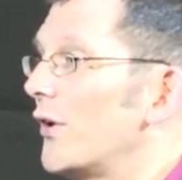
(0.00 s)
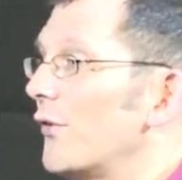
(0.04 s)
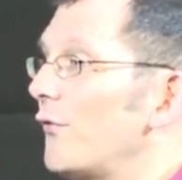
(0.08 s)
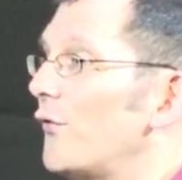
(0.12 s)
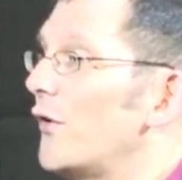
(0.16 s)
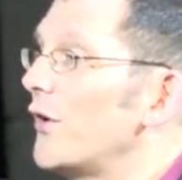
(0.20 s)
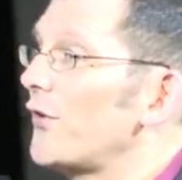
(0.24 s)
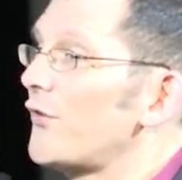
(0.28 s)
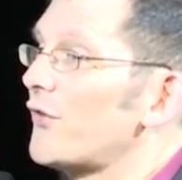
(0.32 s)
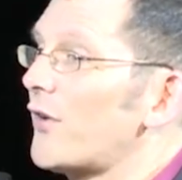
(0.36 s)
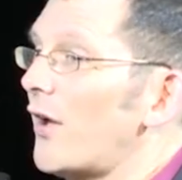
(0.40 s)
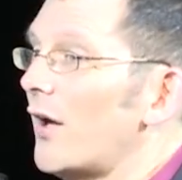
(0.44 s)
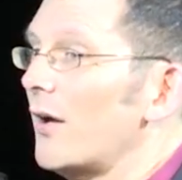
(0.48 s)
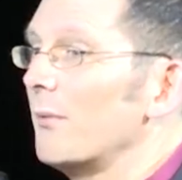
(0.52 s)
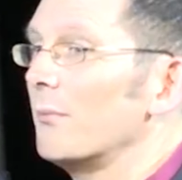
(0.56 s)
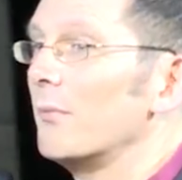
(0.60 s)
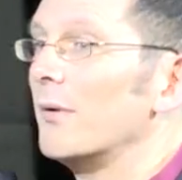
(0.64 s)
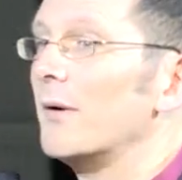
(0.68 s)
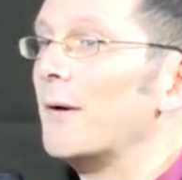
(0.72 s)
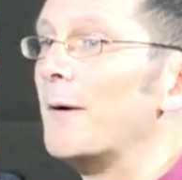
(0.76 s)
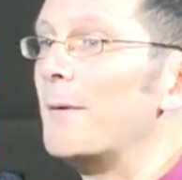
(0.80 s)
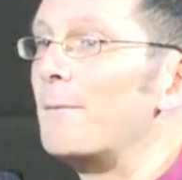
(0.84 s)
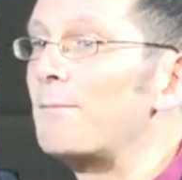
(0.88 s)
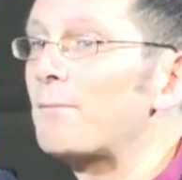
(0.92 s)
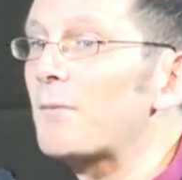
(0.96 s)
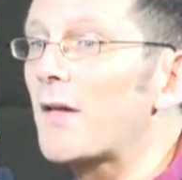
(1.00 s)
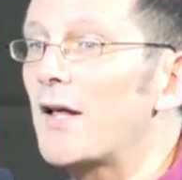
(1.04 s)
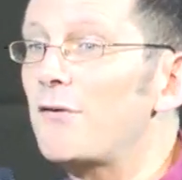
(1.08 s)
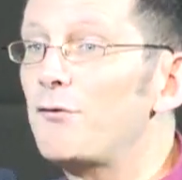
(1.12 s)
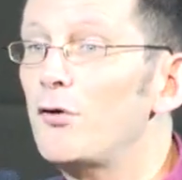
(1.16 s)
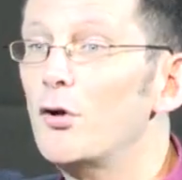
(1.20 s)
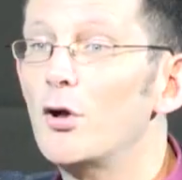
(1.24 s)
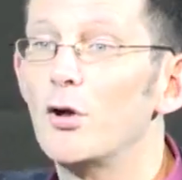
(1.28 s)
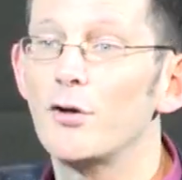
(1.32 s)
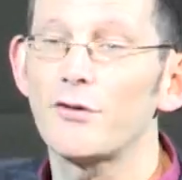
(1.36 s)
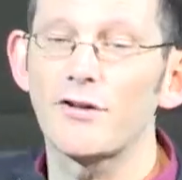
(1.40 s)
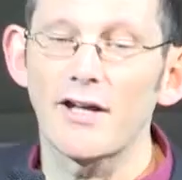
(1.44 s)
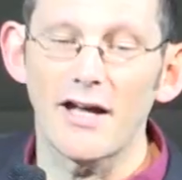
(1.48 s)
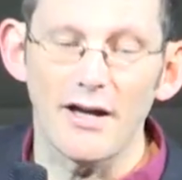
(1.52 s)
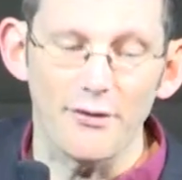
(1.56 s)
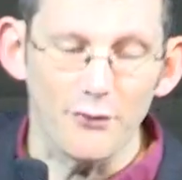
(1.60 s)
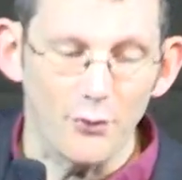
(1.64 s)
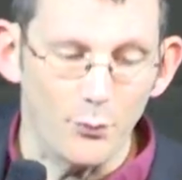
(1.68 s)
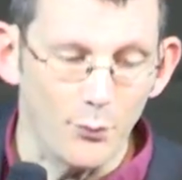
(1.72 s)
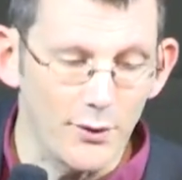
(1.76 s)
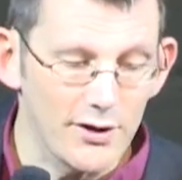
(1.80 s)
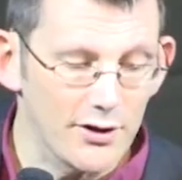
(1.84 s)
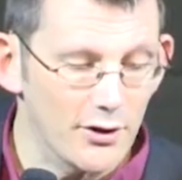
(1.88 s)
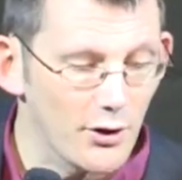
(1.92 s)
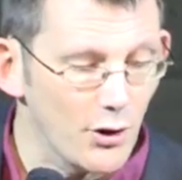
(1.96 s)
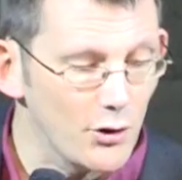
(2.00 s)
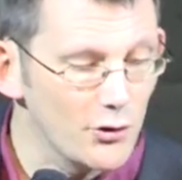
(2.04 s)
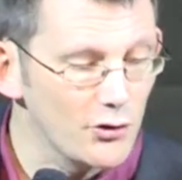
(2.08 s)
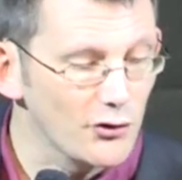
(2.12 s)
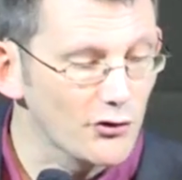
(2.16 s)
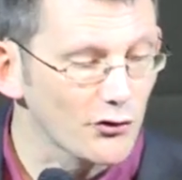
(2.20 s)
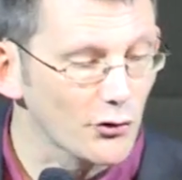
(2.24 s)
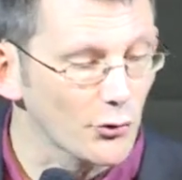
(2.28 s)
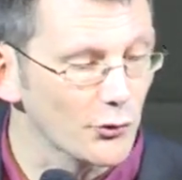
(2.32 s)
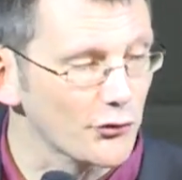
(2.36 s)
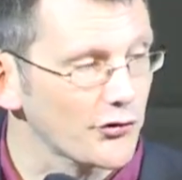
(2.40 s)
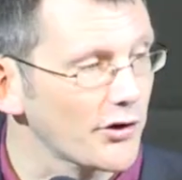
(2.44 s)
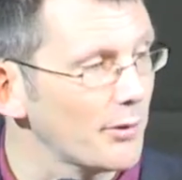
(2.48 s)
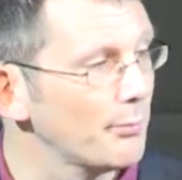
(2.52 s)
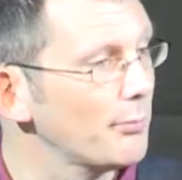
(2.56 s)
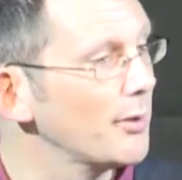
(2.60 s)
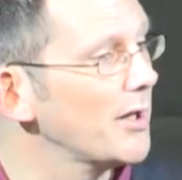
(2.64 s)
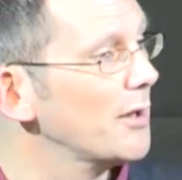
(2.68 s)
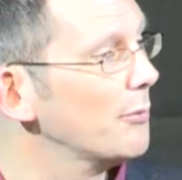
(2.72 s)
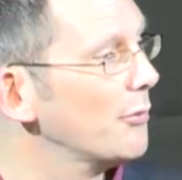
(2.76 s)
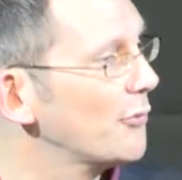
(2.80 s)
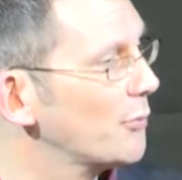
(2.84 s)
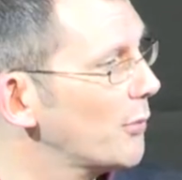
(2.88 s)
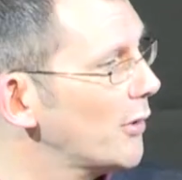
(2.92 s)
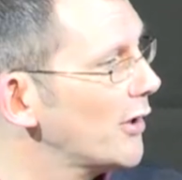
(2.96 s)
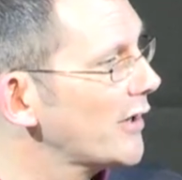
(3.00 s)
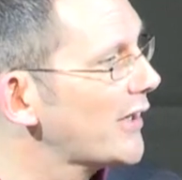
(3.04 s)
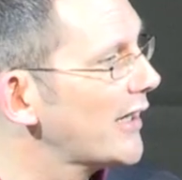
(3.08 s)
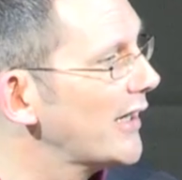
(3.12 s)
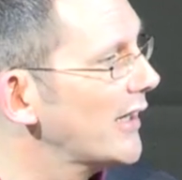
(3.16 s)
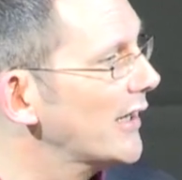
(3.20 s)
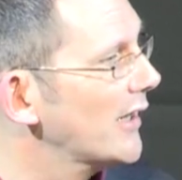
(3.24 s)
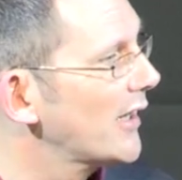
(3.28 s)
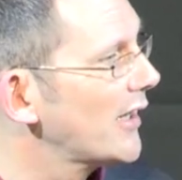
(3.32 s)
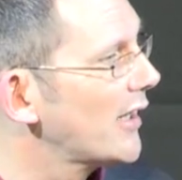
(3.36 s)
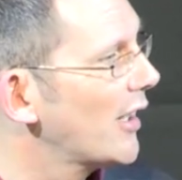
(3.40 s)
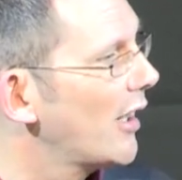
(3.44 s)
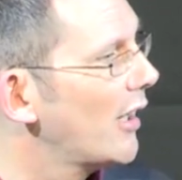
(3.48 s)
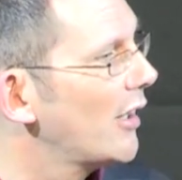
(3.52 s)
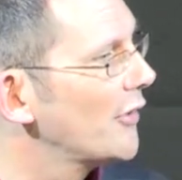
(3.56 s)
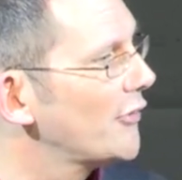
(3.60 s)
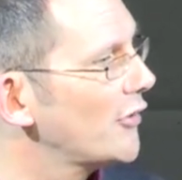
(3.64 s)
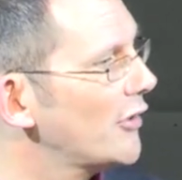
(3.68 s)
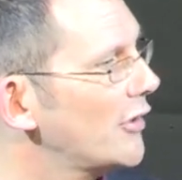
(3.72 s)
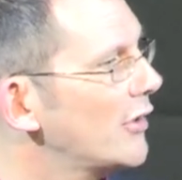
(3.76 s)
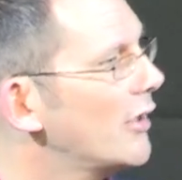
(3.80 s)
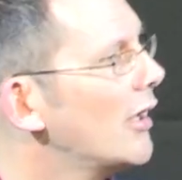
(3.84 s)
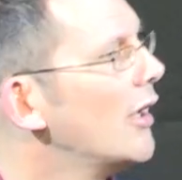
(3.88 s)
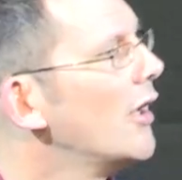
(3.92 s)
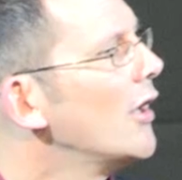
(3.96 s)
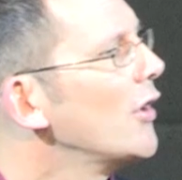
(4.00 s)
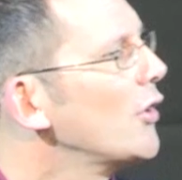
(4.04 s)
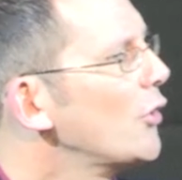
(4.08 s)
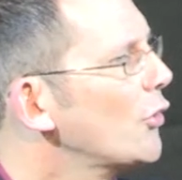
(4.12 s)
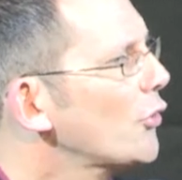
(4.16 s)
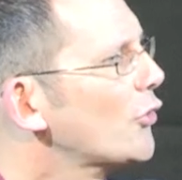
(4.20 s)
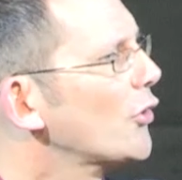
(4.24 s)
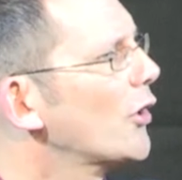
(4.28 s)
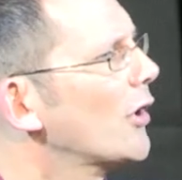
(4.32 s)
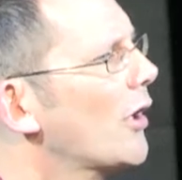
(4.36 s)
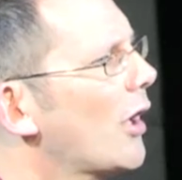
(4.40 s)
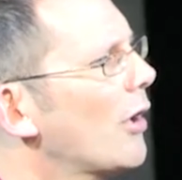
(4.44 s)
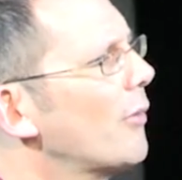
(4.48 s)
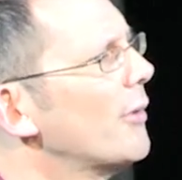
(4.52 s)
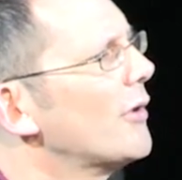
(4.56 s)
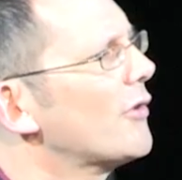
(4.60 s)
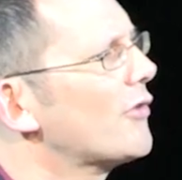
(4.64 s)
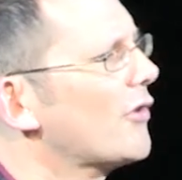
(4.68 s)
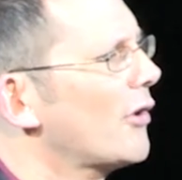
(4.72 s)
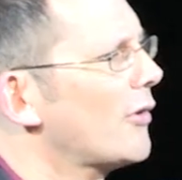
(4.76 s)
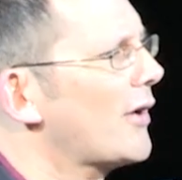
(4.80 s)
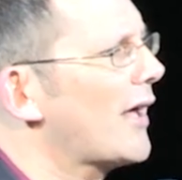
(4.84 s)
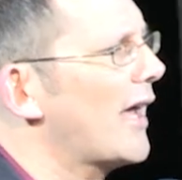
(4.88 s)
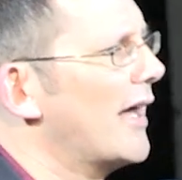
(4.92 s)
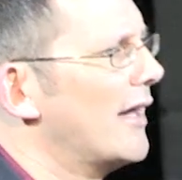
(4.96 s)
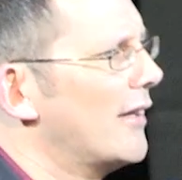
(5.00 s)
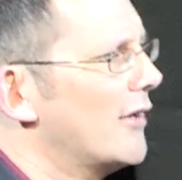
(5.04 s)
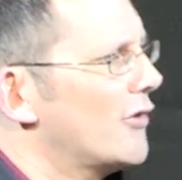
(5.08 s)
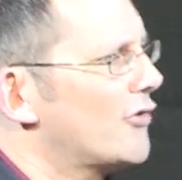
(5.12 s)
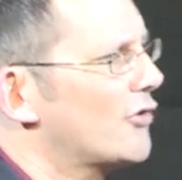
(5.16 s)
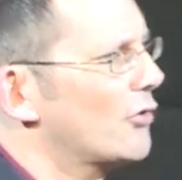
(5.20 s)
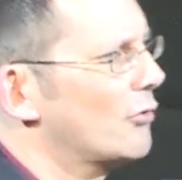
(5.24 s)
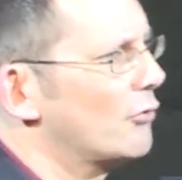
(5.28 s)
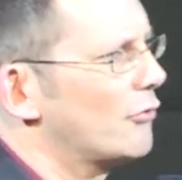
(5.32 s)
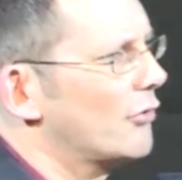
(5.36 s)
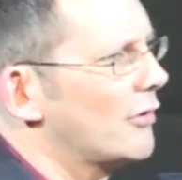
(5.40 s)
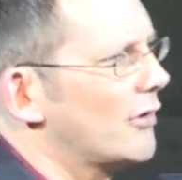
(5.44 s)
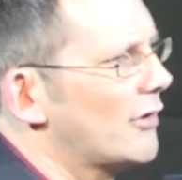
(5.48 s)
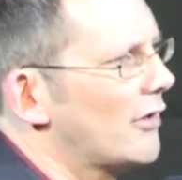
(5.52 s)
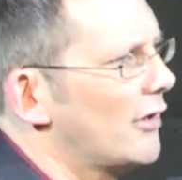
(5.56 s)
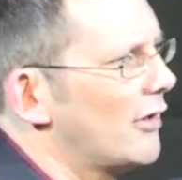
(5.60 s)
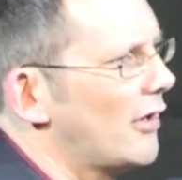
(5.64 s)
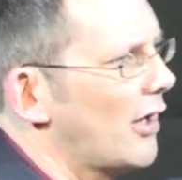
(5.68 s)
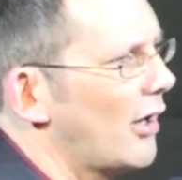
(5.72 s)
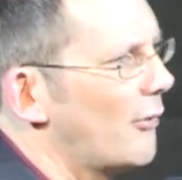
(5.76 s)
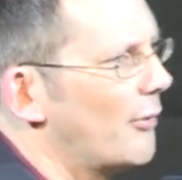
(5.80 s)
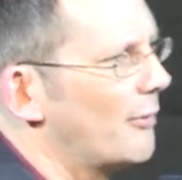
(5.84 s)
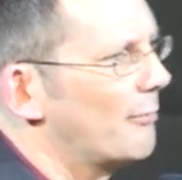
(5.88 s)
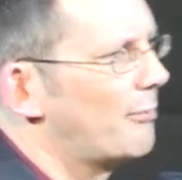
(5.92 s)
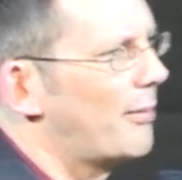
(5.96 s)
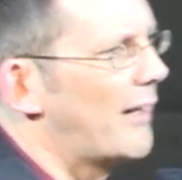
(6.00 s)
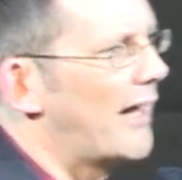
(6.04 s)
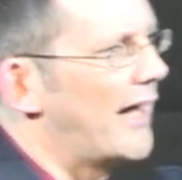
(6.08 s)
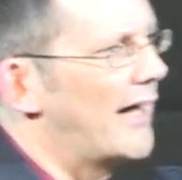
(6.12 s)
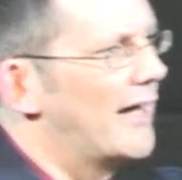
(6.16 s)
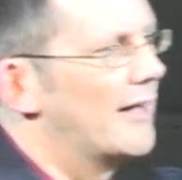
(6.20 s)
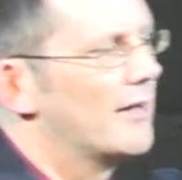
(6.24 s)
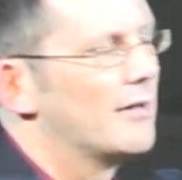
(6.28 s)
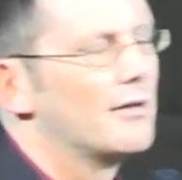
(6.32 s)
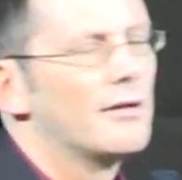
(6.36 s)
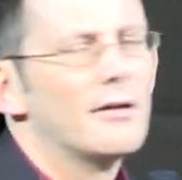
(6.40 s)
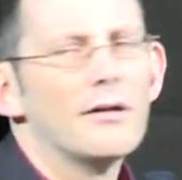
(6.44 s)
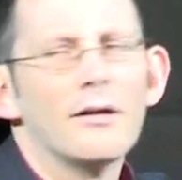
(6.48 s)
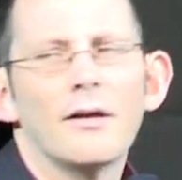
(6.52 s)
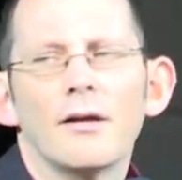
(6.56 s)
for the first time. If you looked out the window, you saw somebody was working in the garden. You thought, oh, it's okay, the children can go and play.